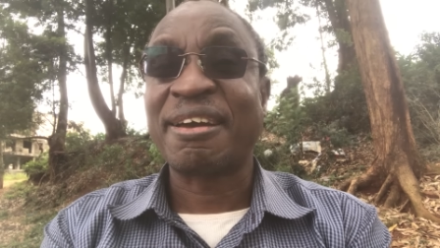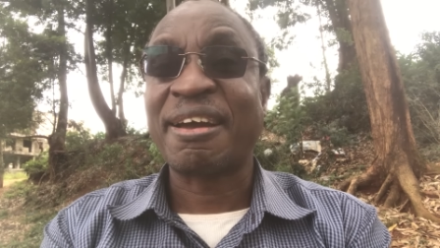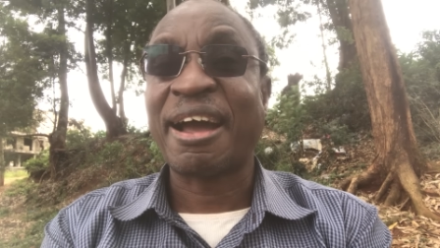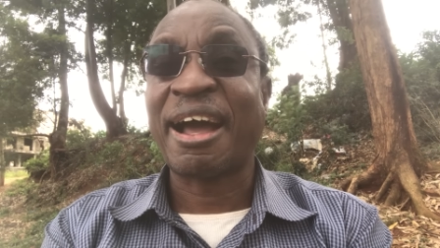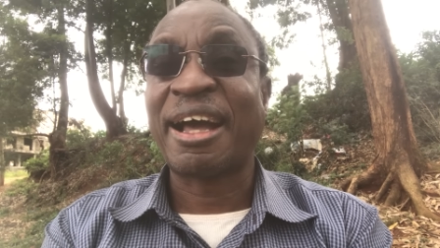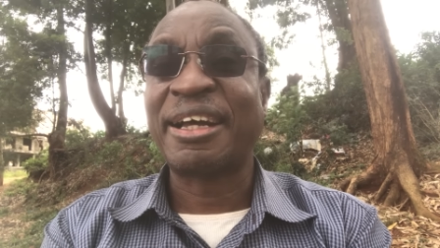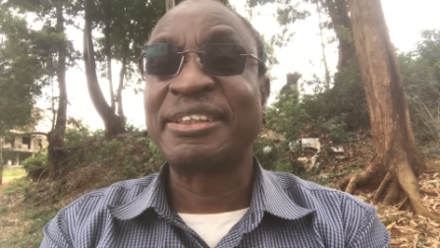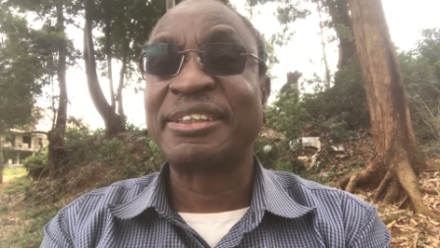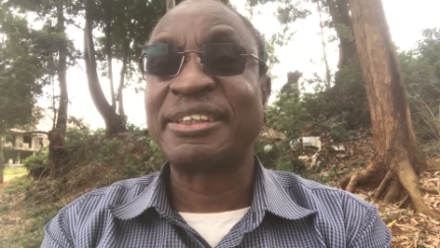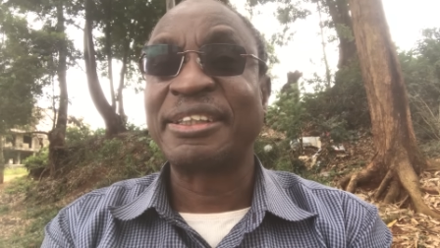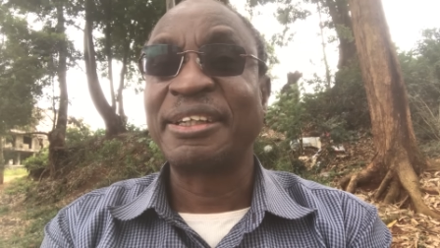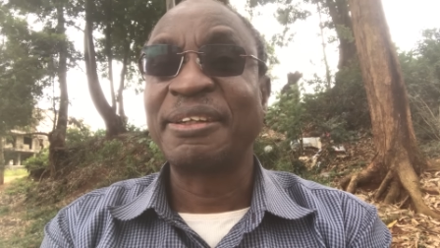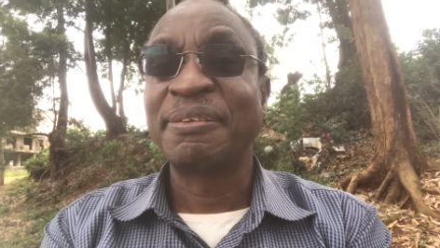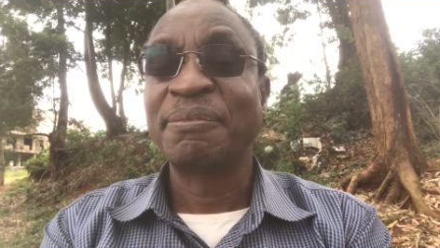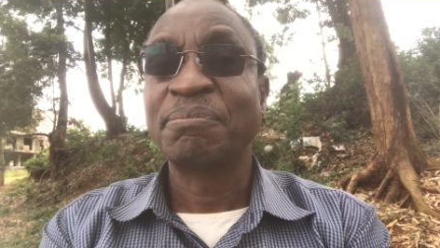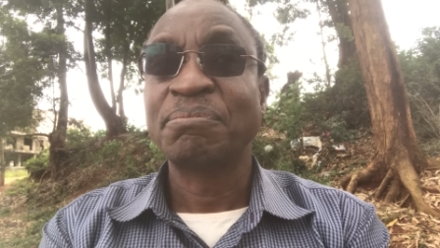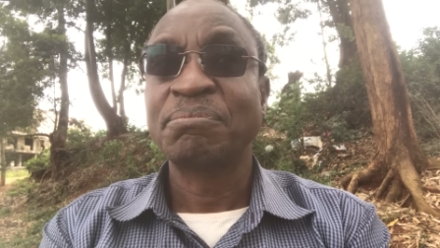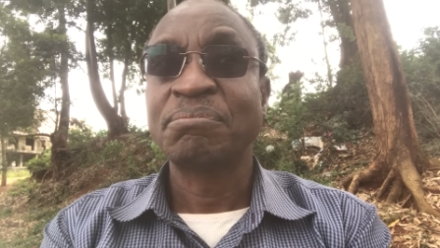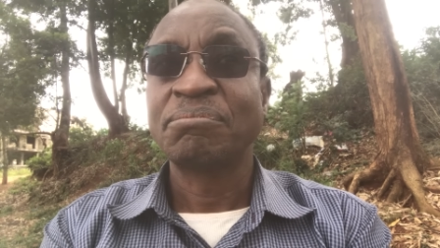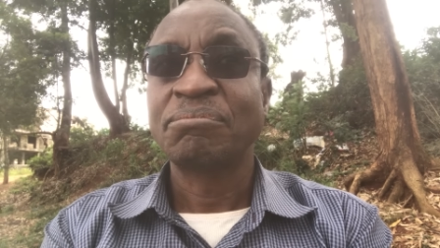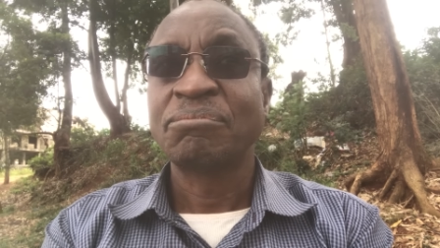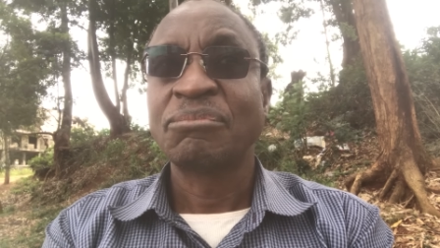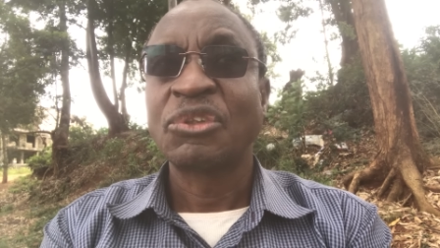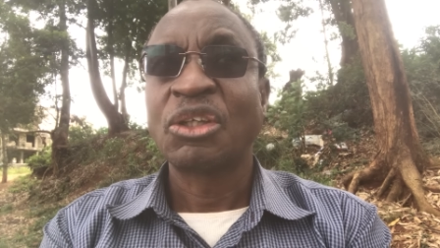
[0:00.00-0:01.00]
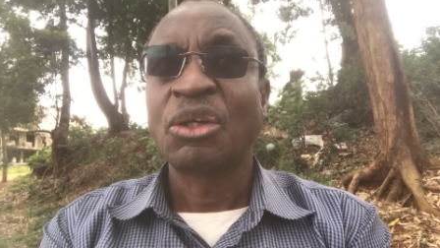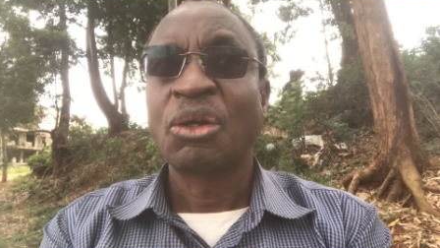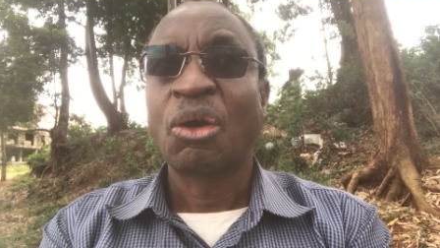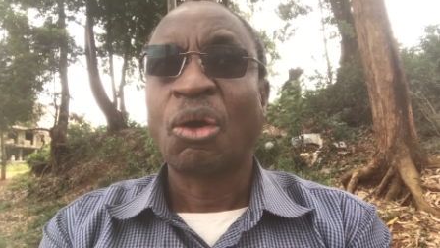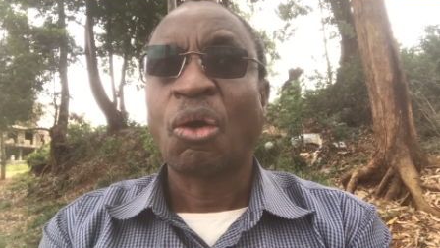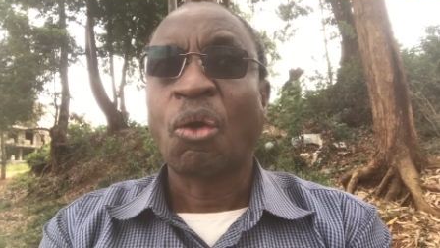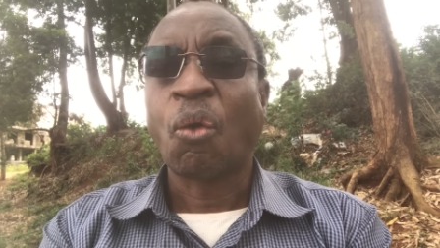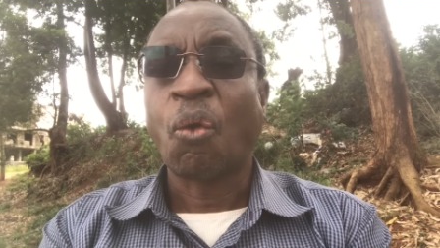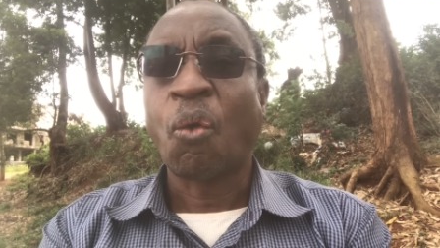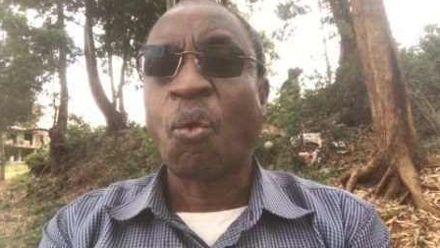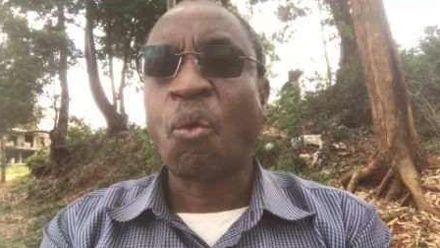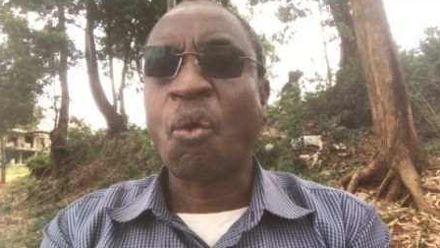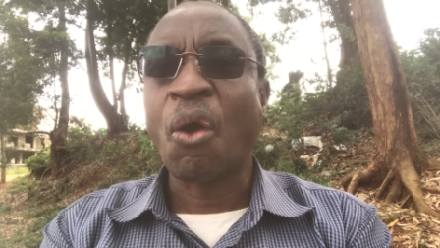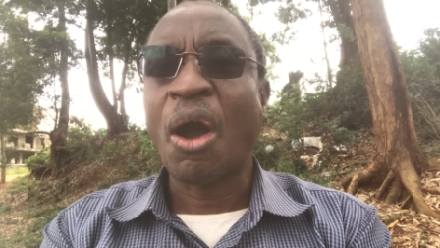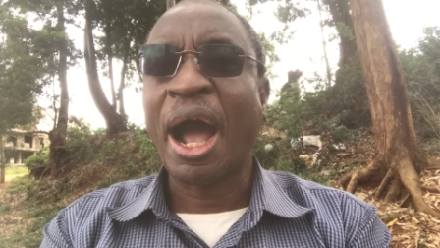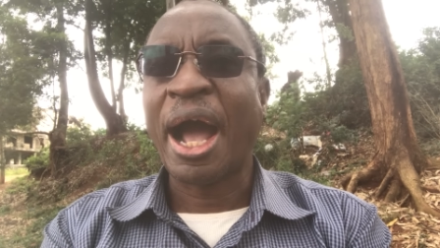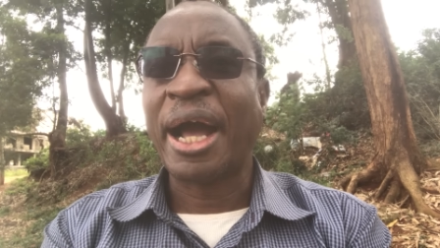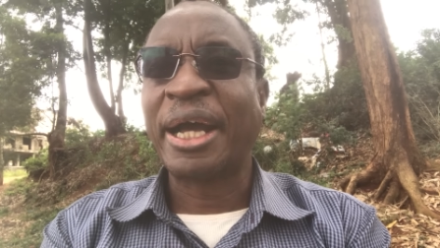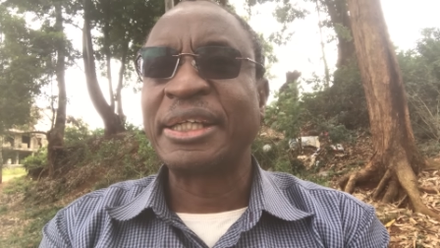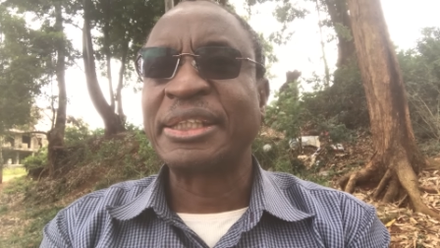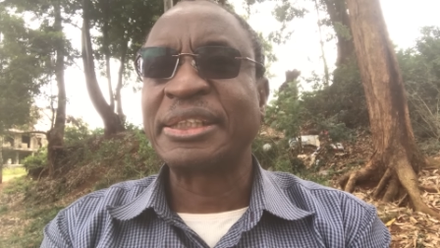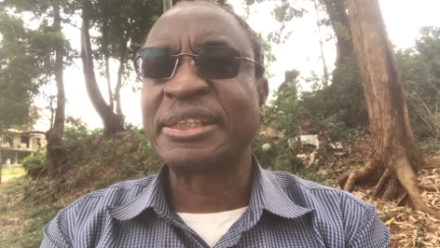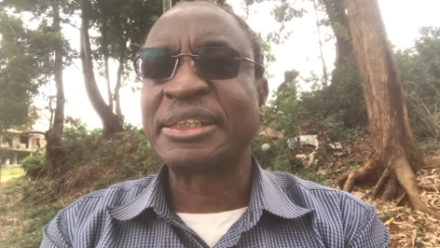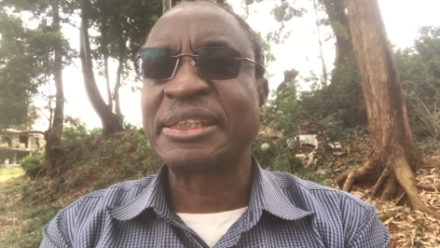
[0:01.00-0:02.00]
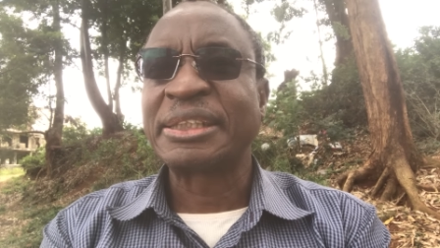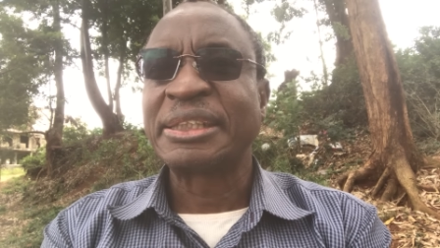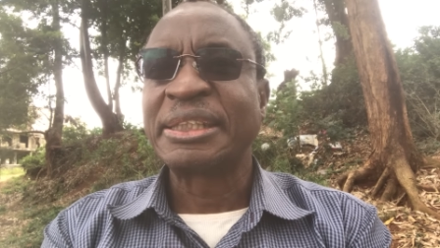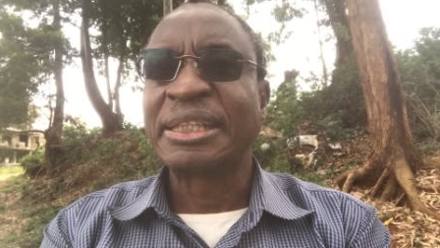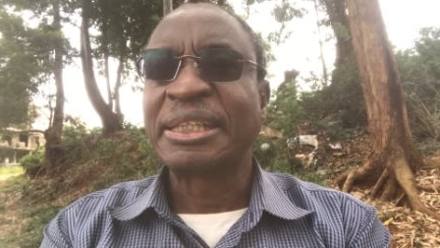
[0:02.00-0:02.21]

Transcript: cousin who has